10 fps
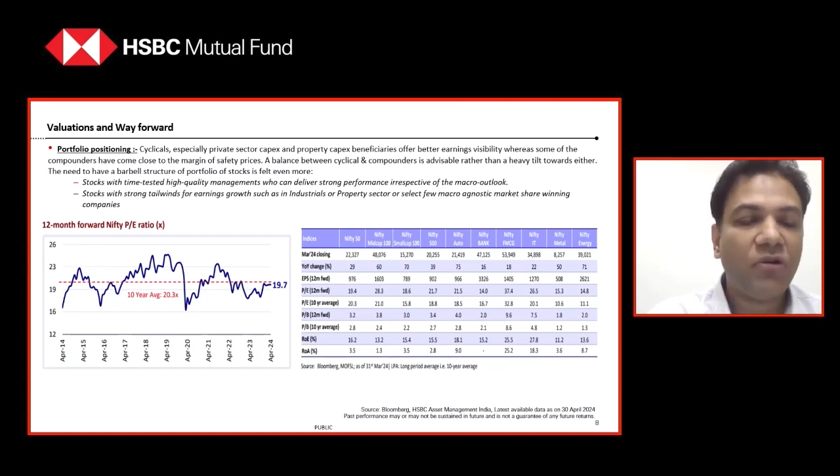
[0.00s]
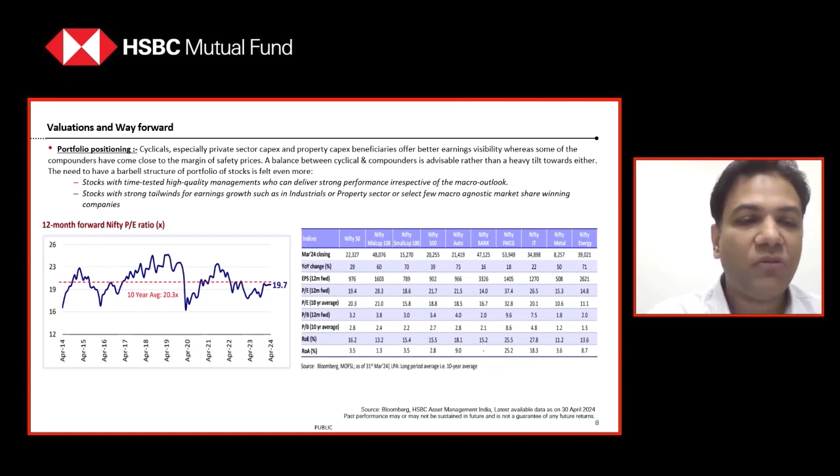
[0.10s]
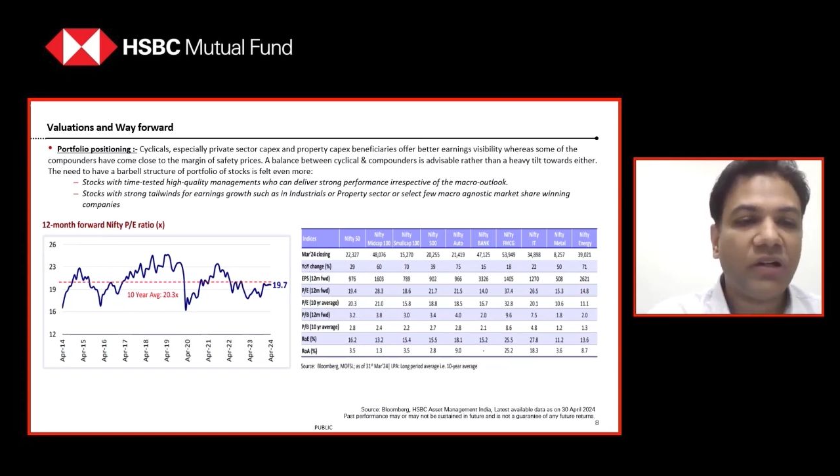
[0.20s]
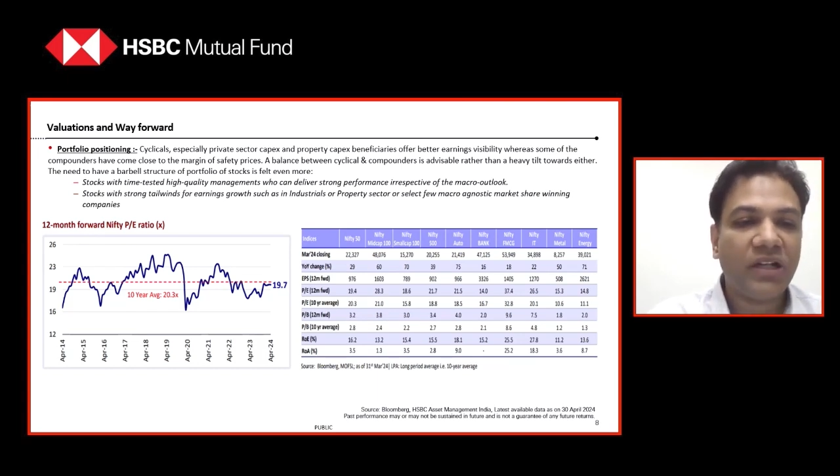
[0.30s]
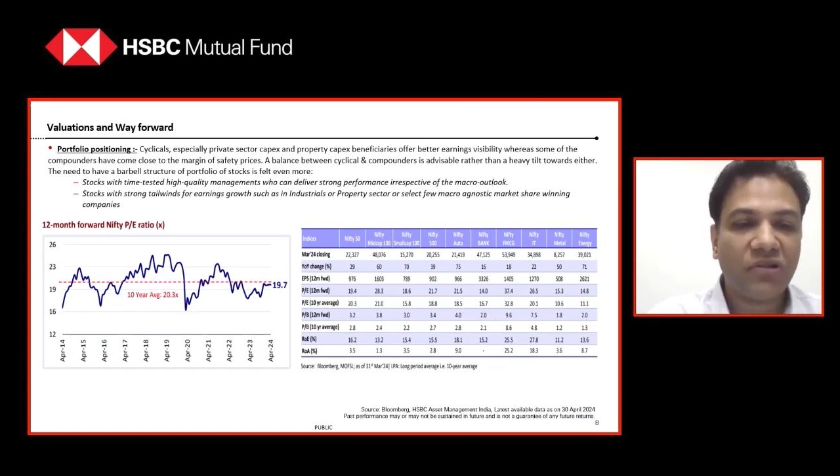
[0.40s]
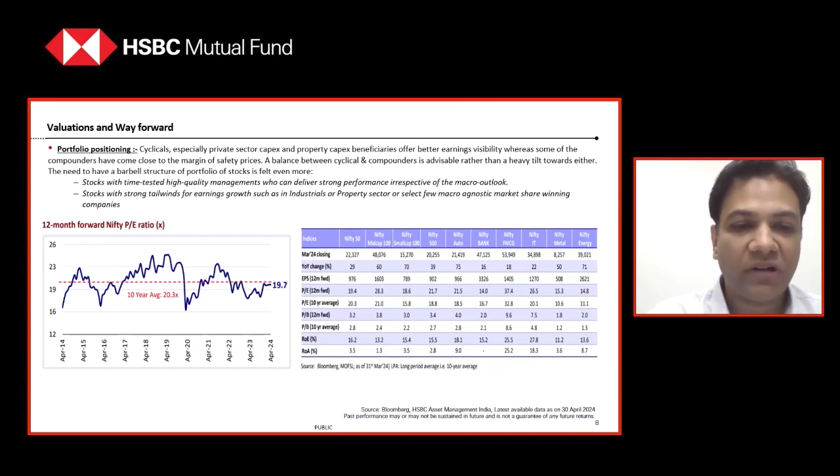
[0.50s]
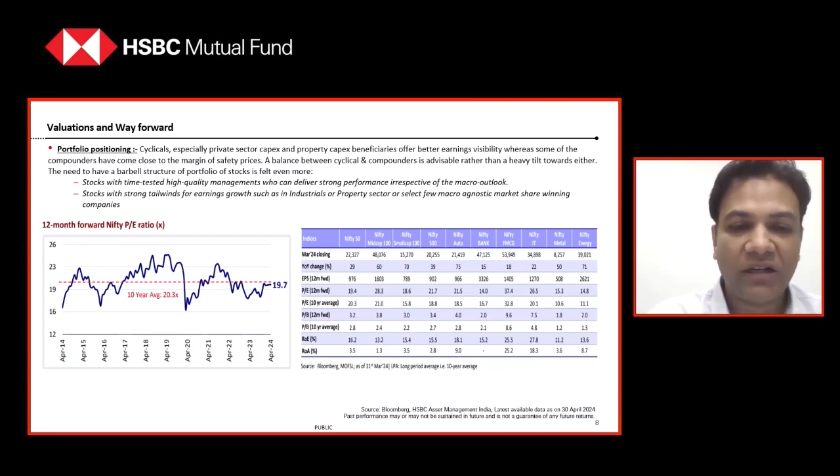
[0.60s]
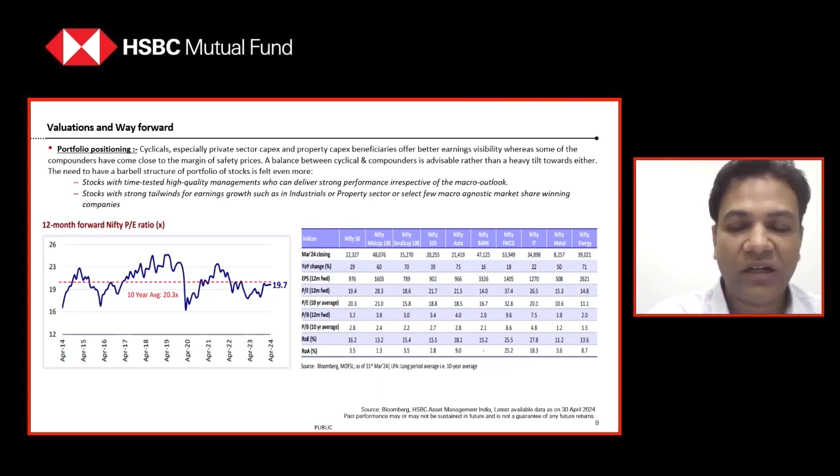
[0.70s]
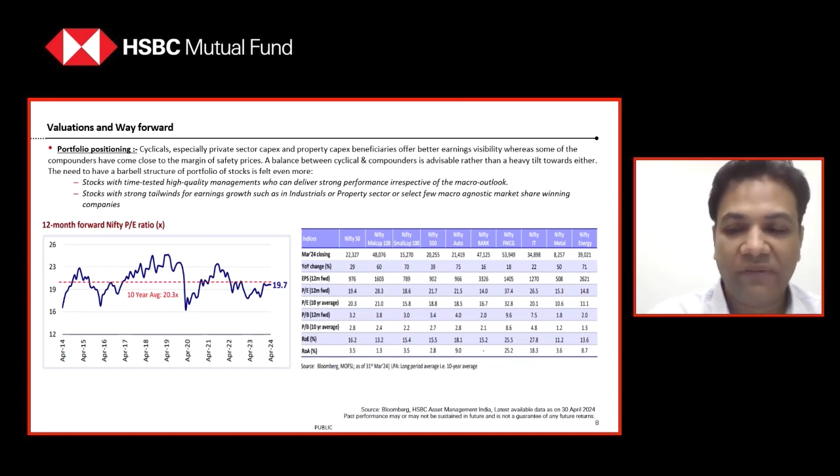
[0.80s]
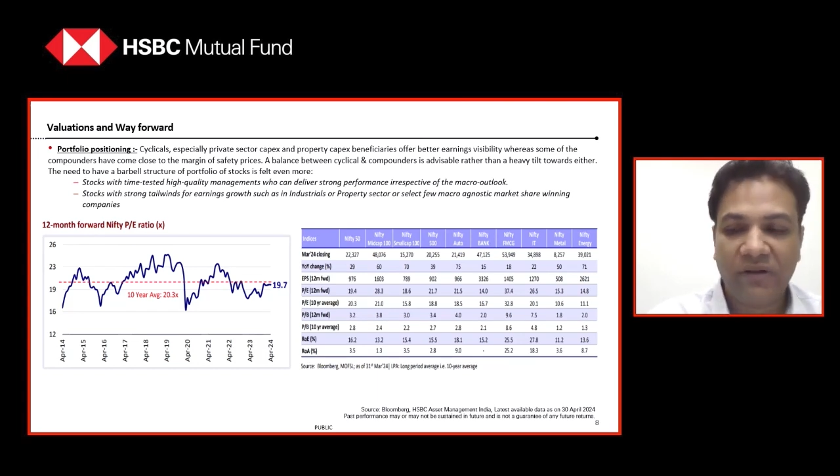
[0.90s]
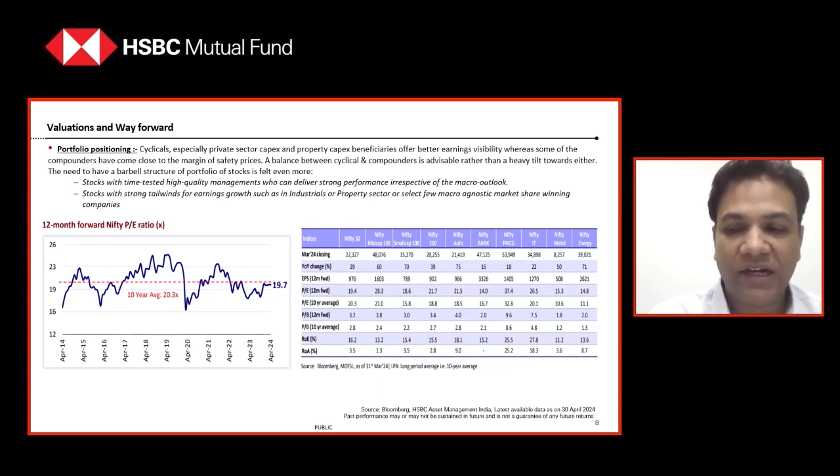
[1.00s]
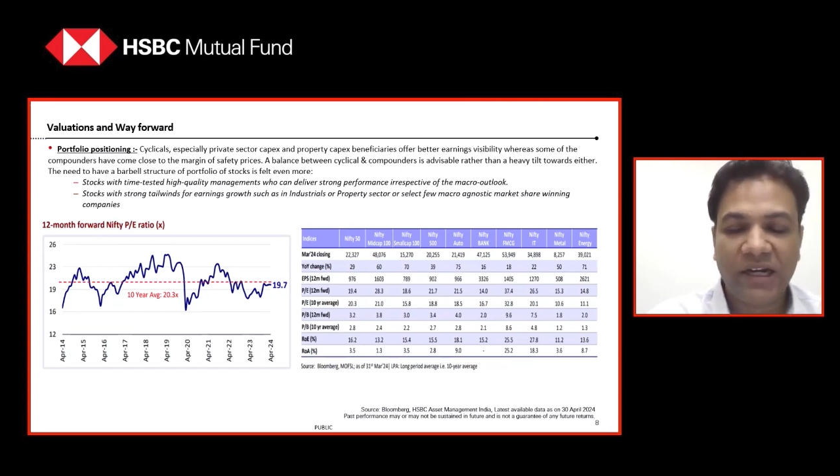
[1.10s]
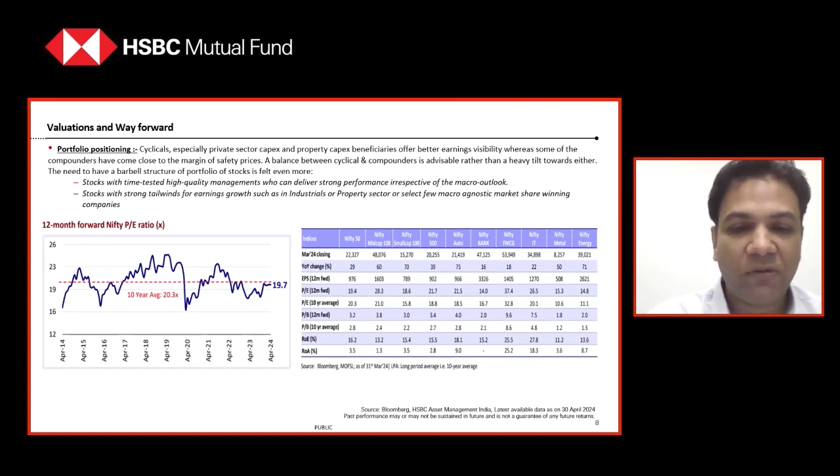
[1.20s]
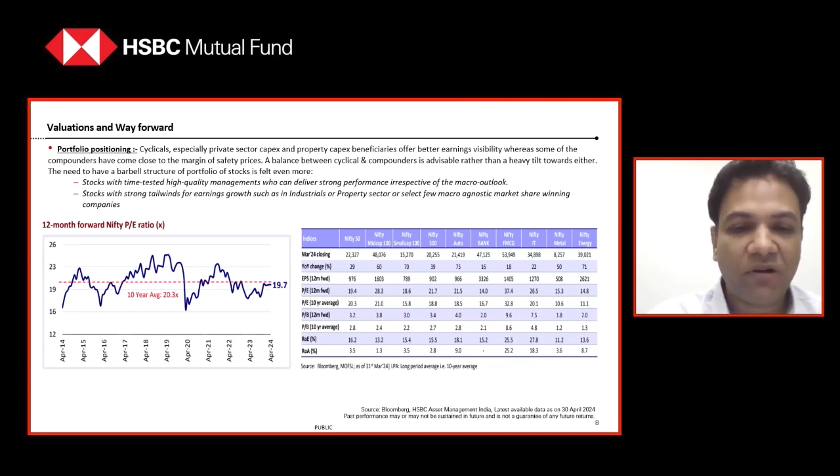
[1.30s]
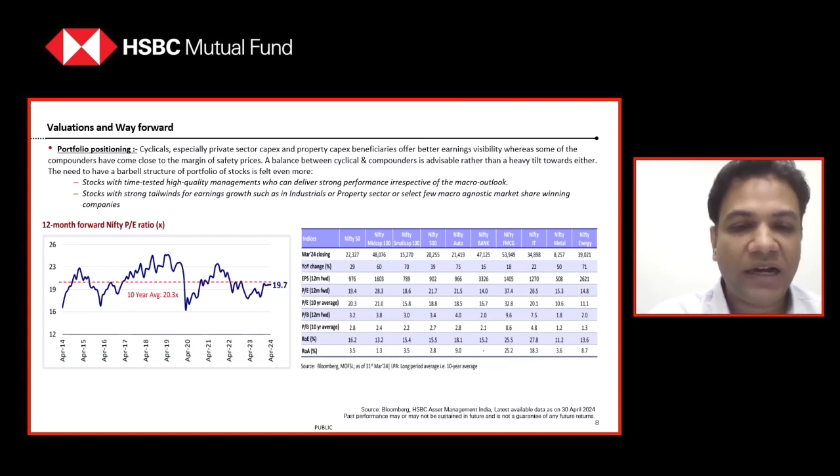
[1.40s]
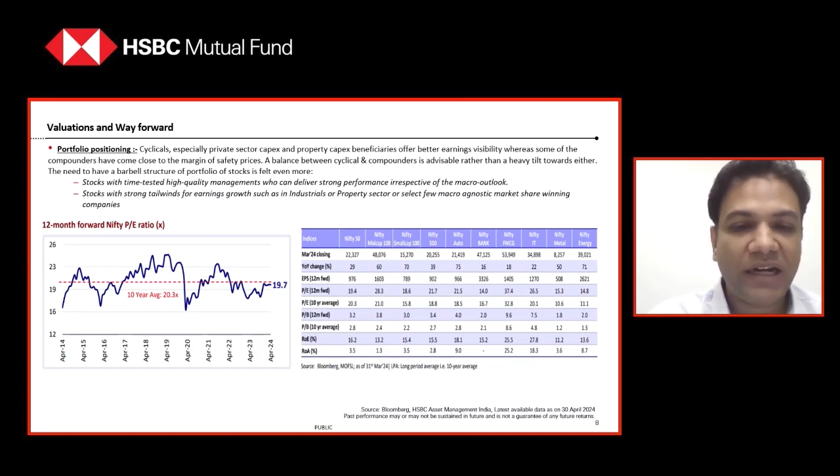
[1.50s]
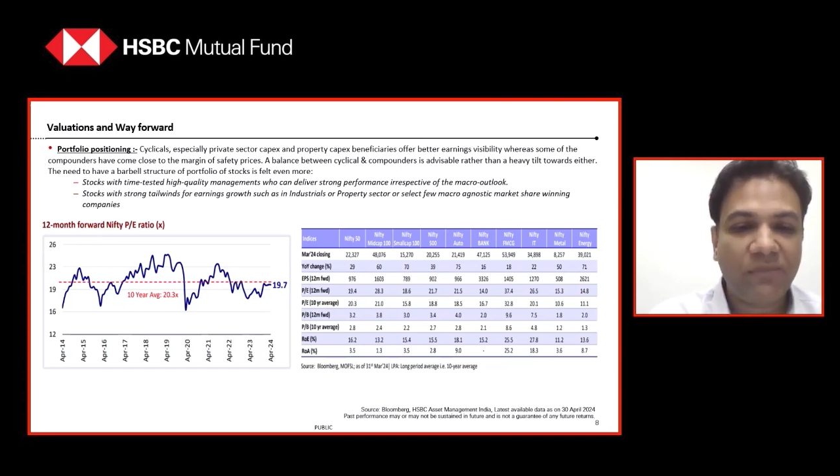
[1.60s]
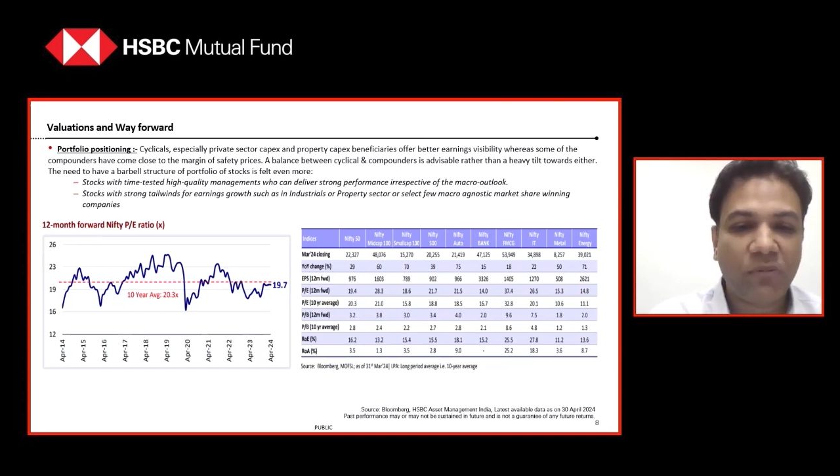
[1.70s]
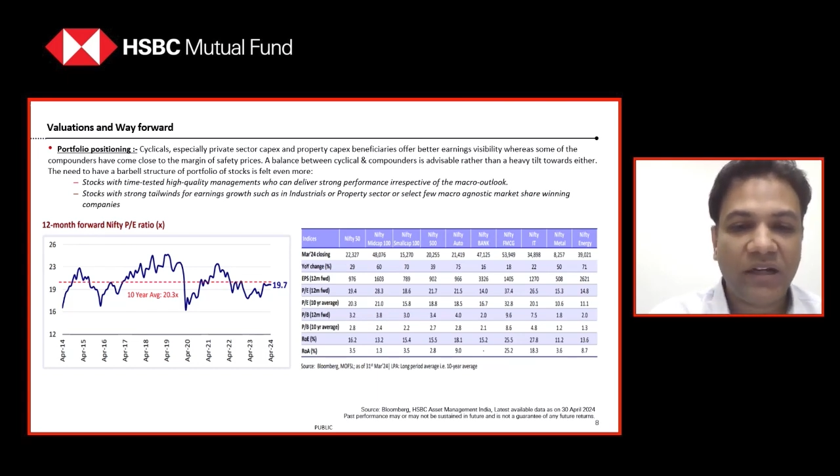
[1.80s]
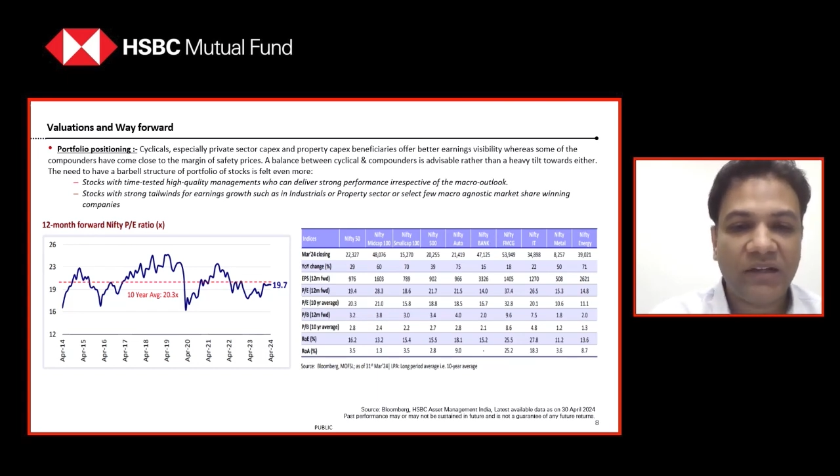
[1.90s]
what historical were at about
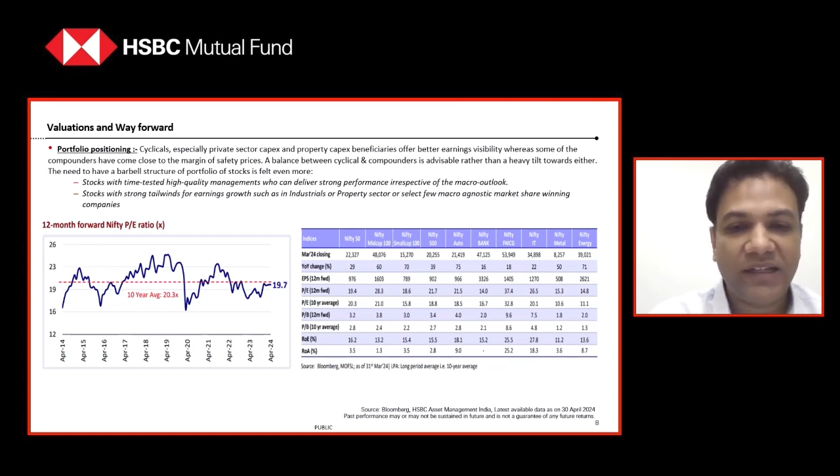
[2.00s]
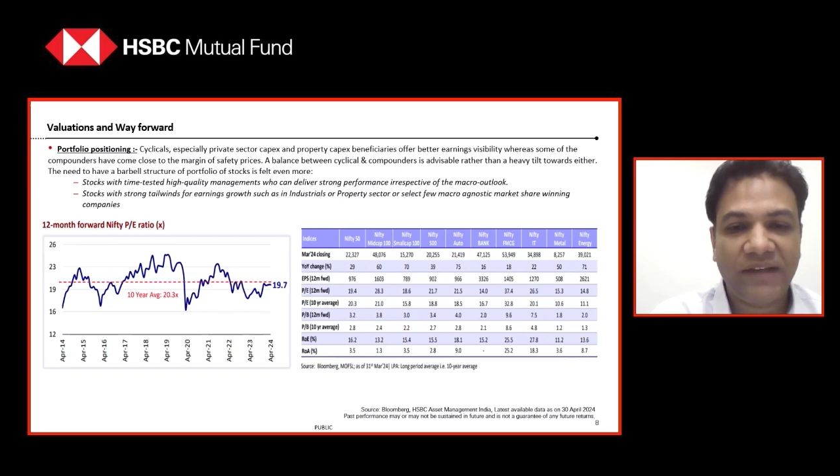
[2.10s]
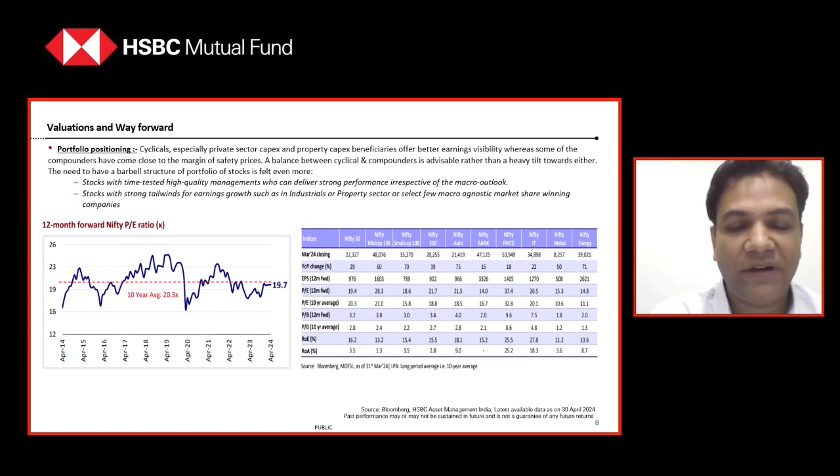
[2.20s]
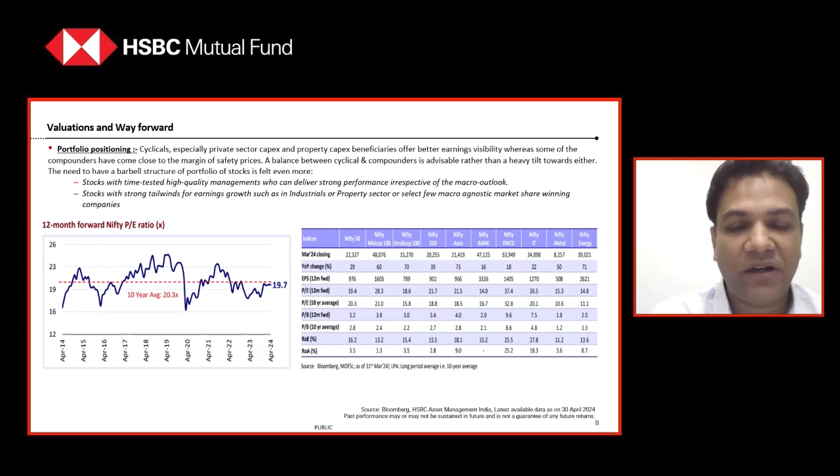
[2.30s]
19.7,